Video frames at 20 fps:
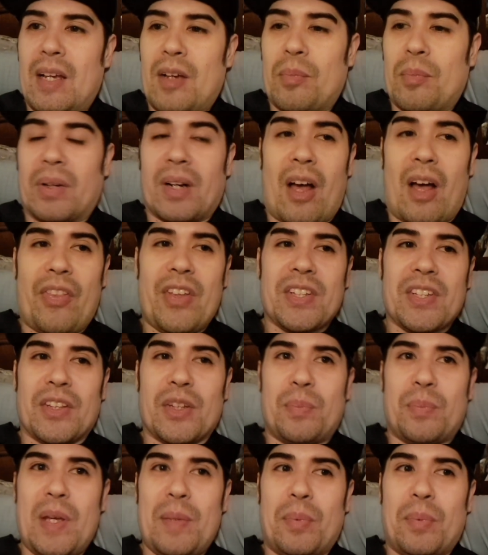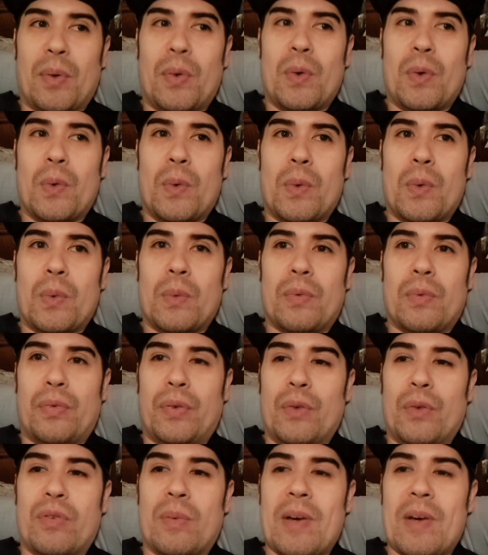But all these other people who
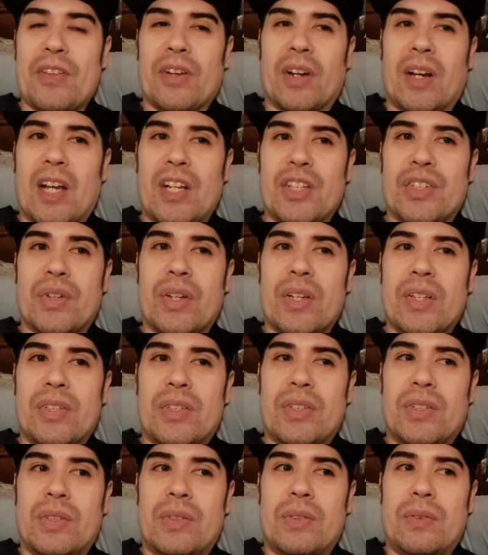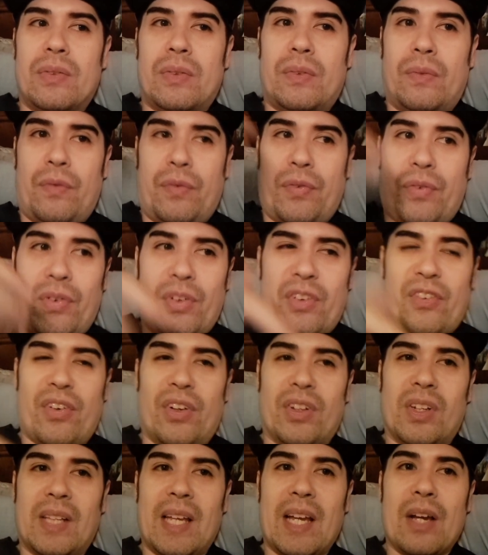flew from other countries
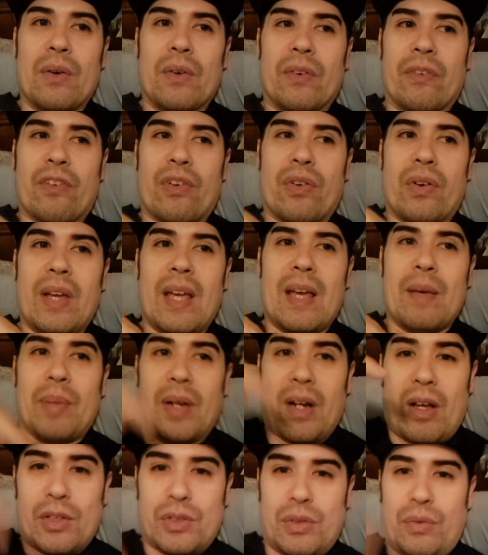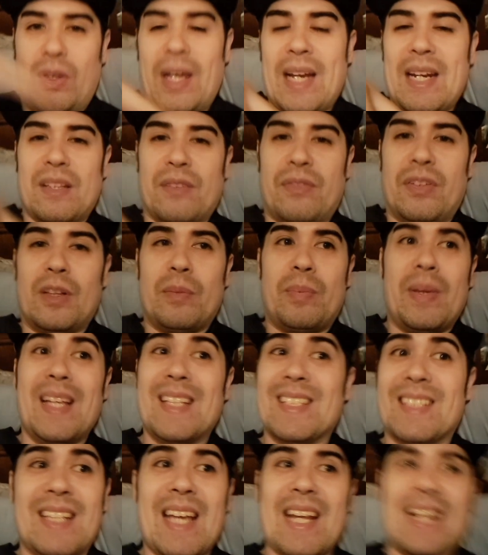for the layover of Korea, but also flying to the
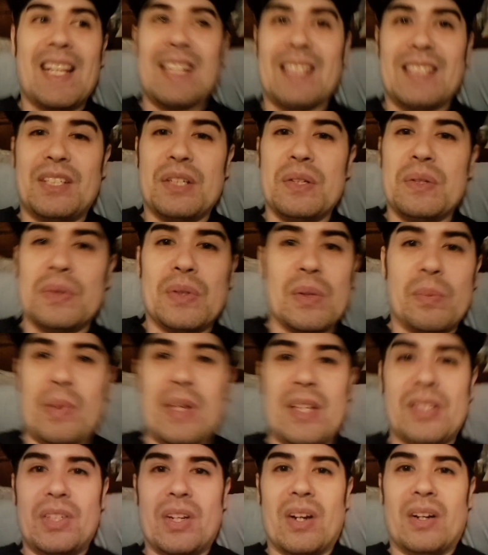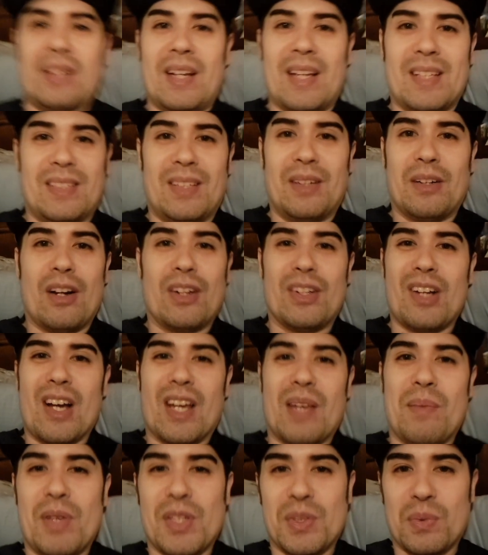Philippines, they didn't do their PCR test. Their
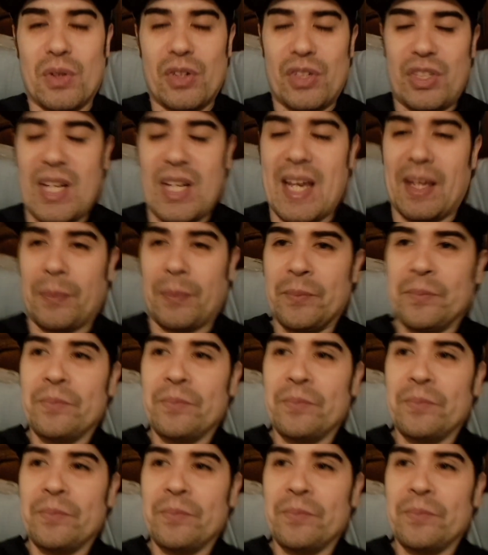documents weren't checked.